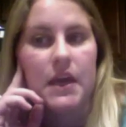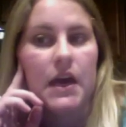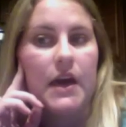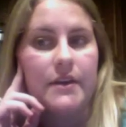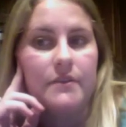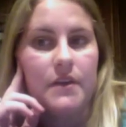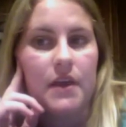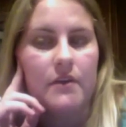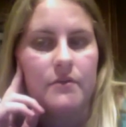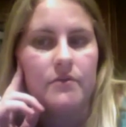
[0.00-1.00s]
I don't think
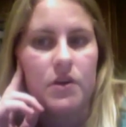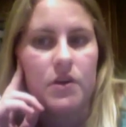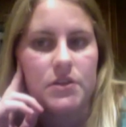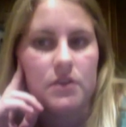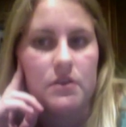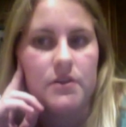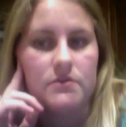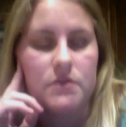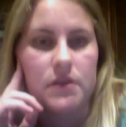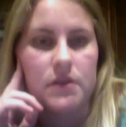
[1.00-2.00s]
I've watched all of
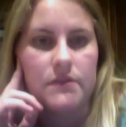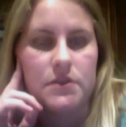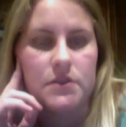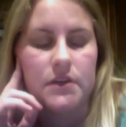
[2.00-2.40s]
those. I have to check.